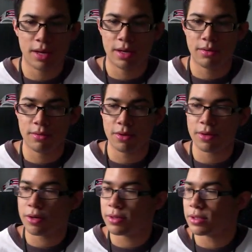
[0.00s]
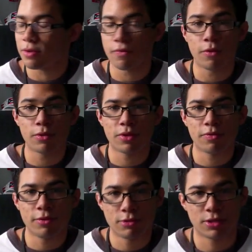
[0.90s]
and you can always look forward to
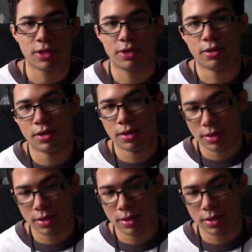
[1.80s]
the future there.